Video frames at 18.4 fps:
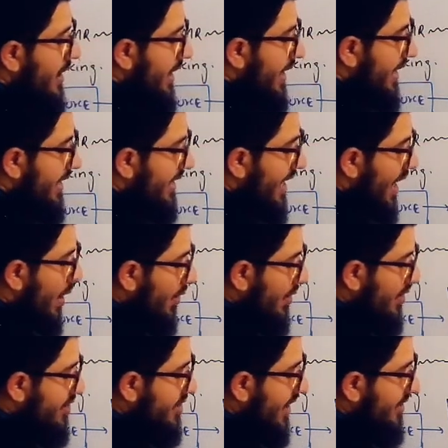and
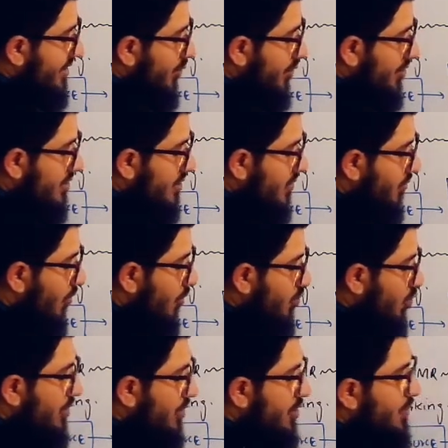our detector, which is
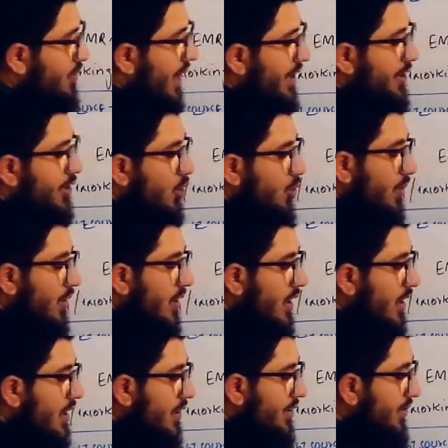photomultiplier tube,
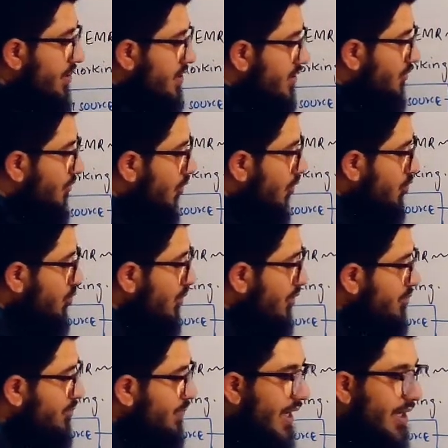this
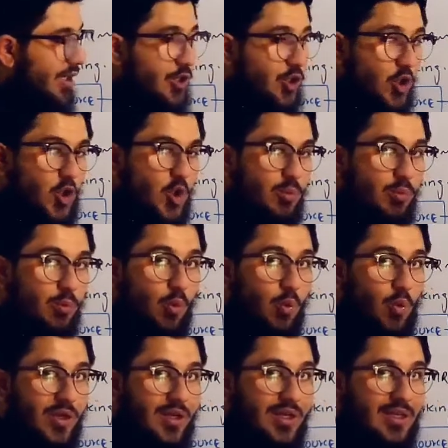photomultiplier tube
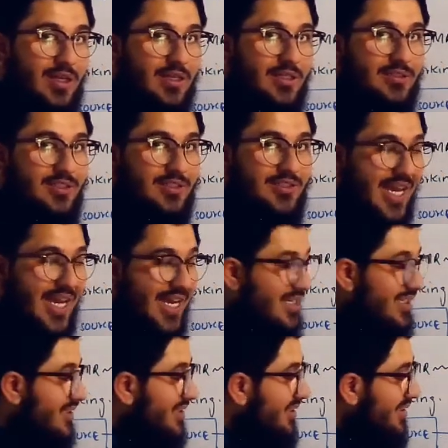will
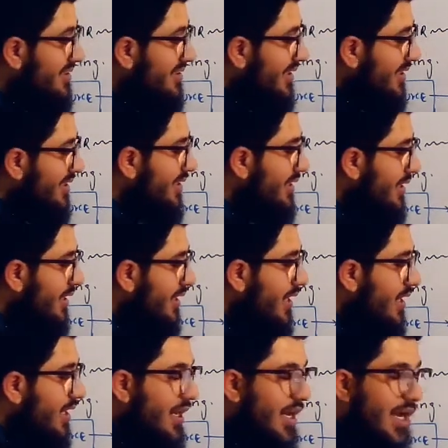detect the signal
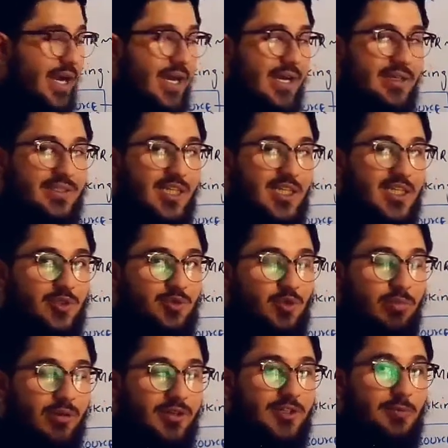and then
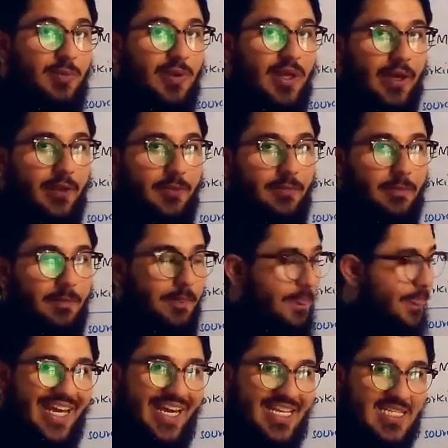it will multiply.
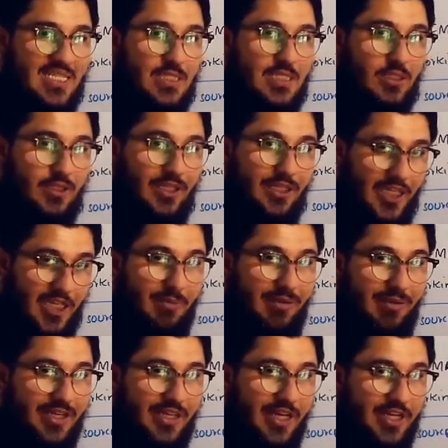As the
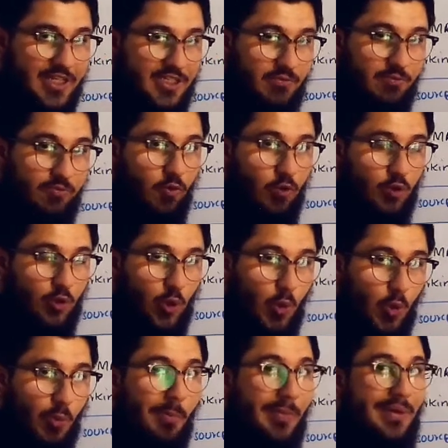name indicates,
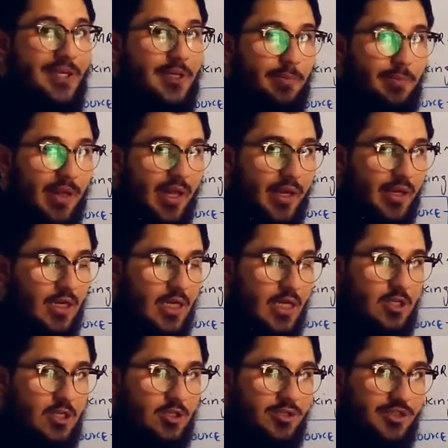photomultiplier,
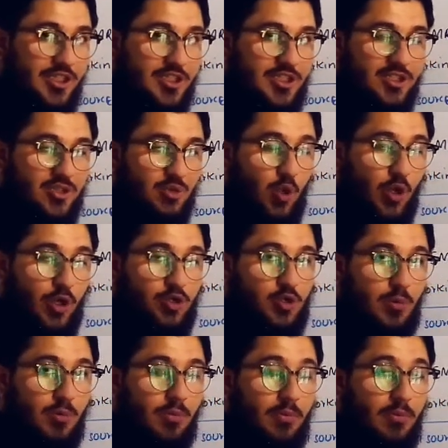this is
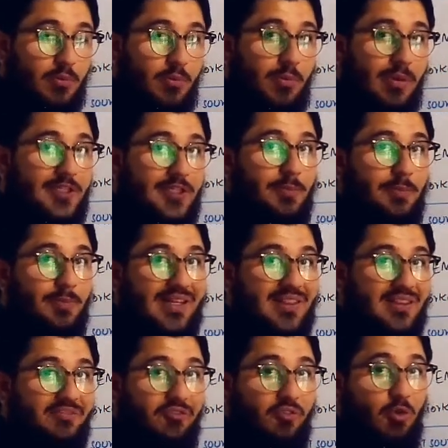going to
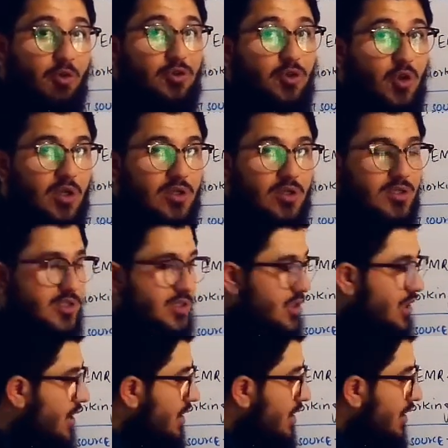multiply the
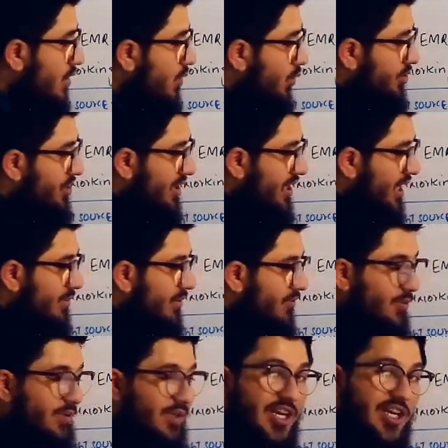photons which are
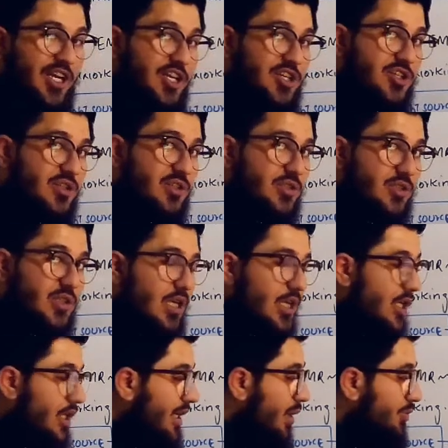coming from the radiations.
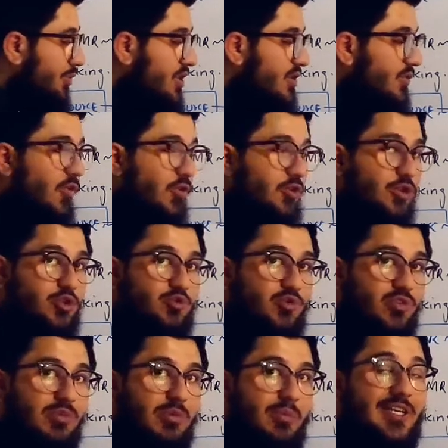Now these
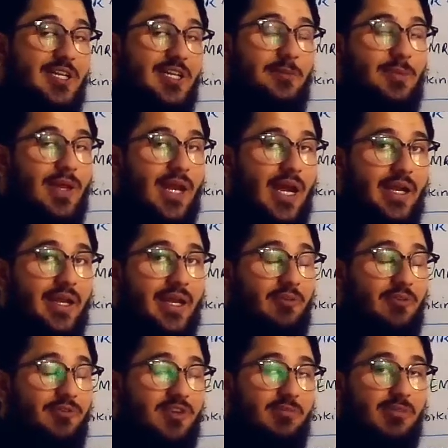photons will be
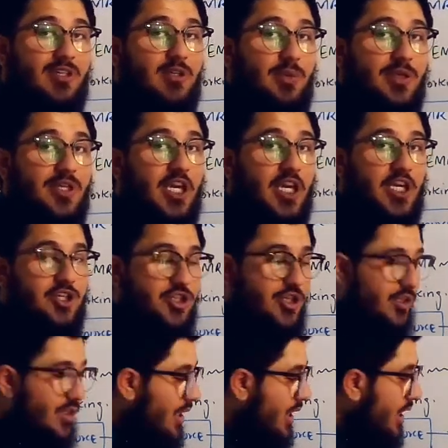multiplied. After
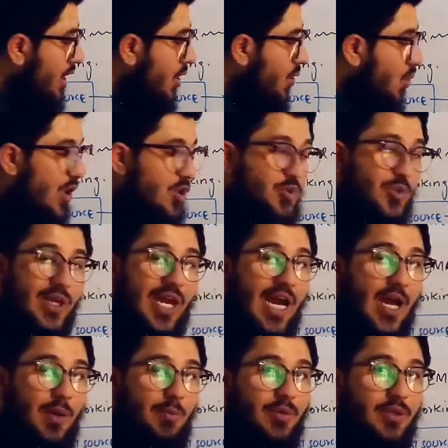multiplication, what will
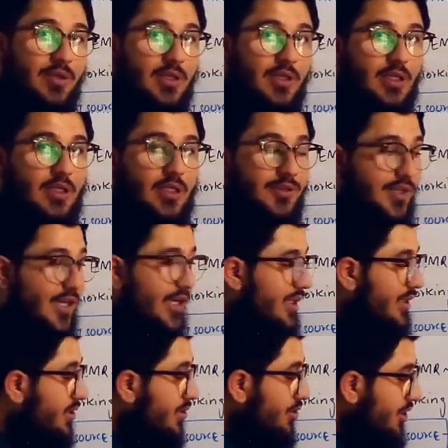happen?
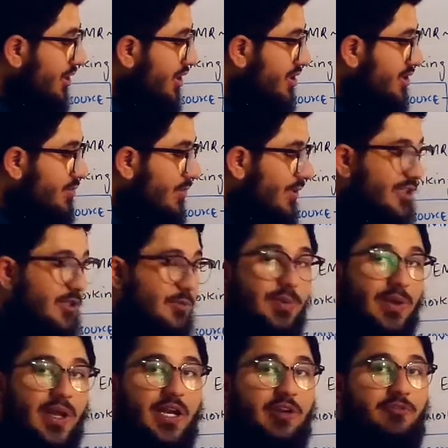Then these
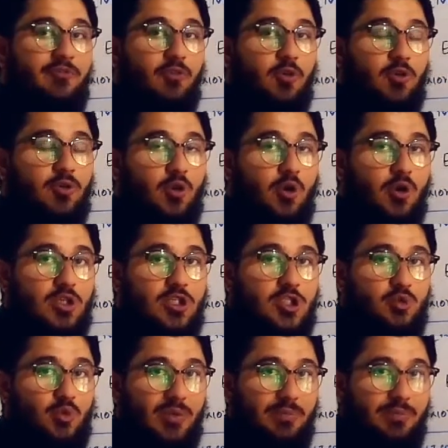multiplied
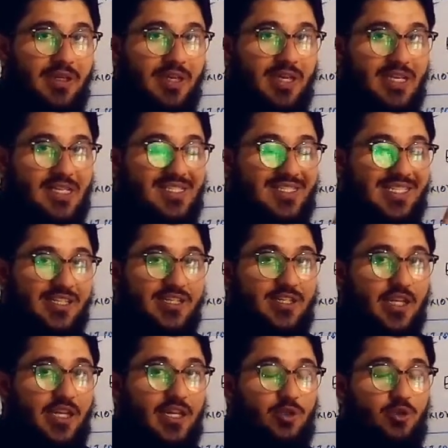photons will be
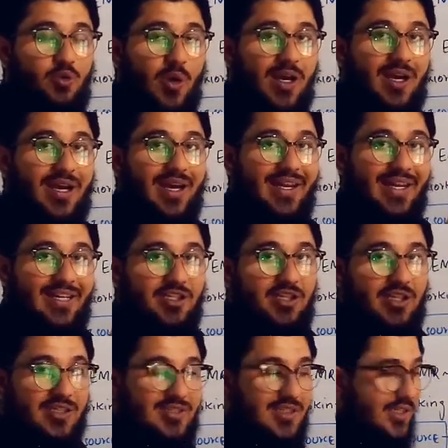set into an
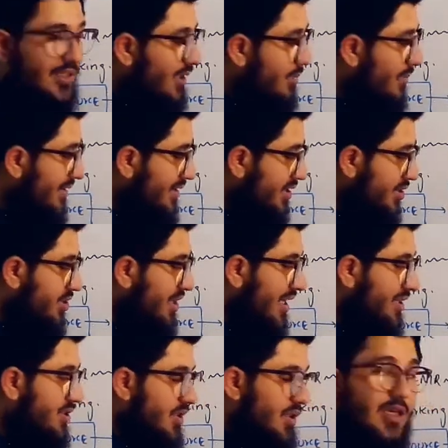electrical signal by the
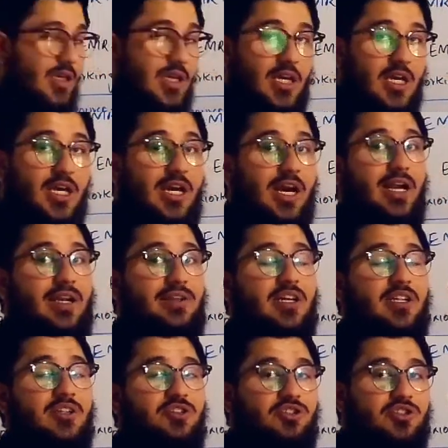detector,
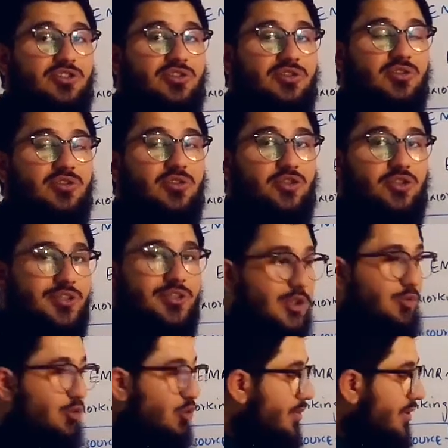and then this
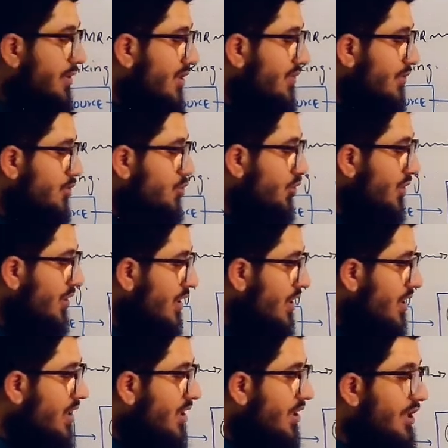signal will be given to
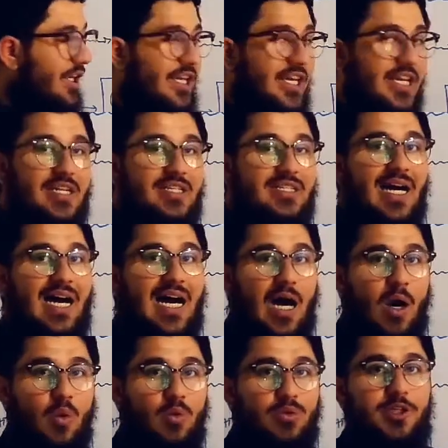the read
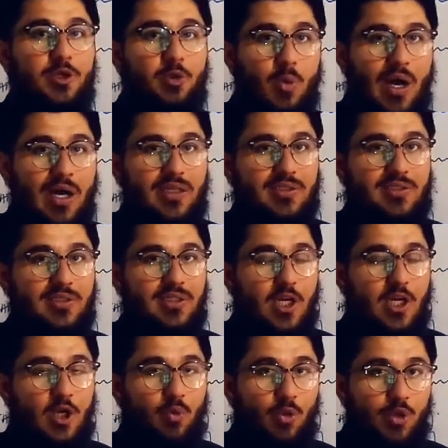out device,
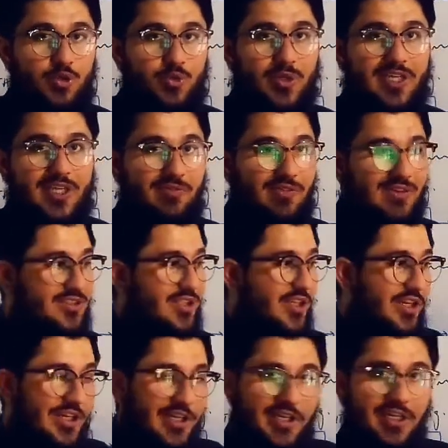which will give
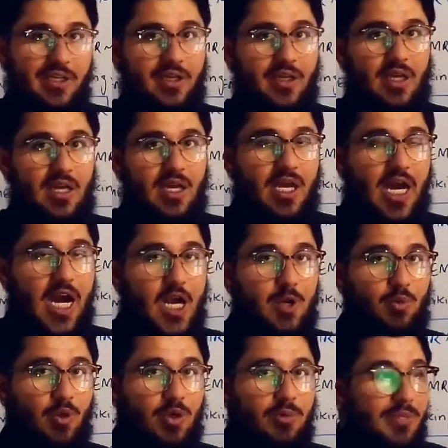us the reading,
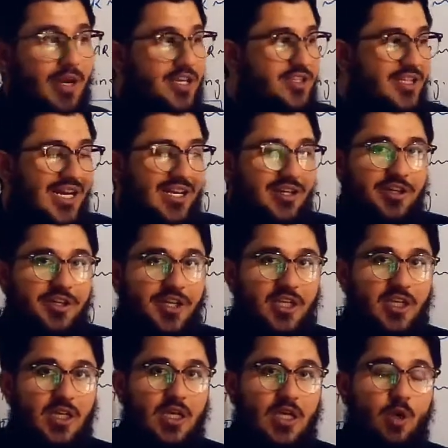and we'll match that
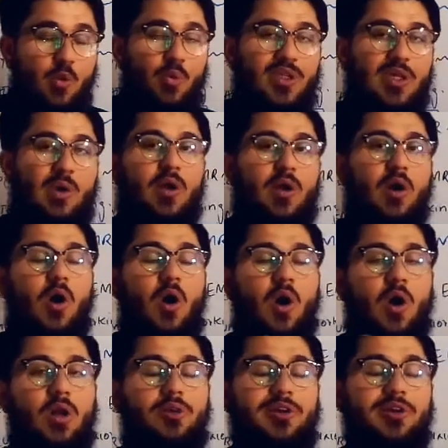reading with our
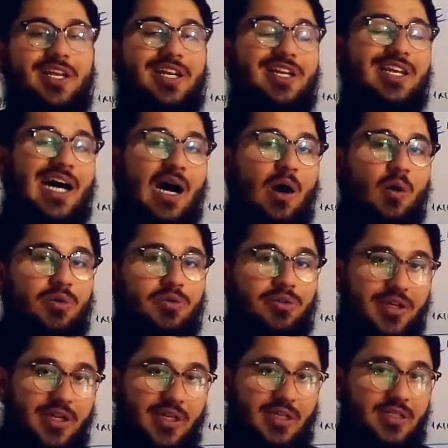already
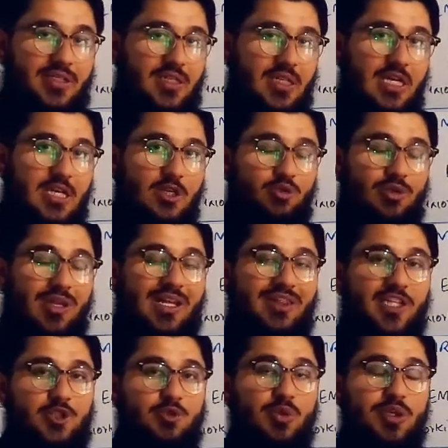known readings. So
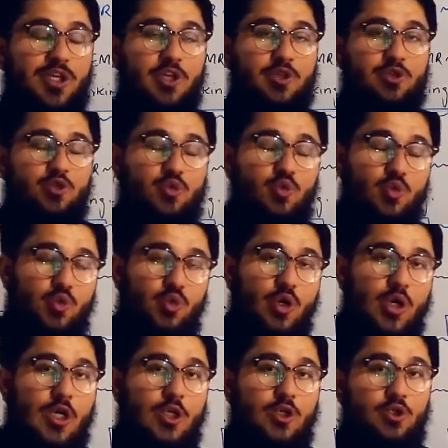like this, we can
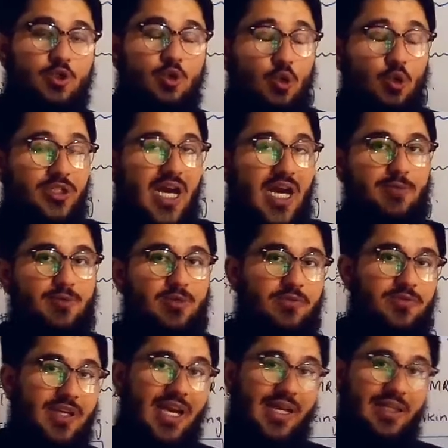do two
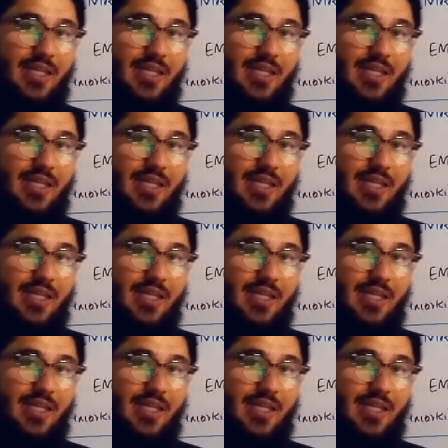types of the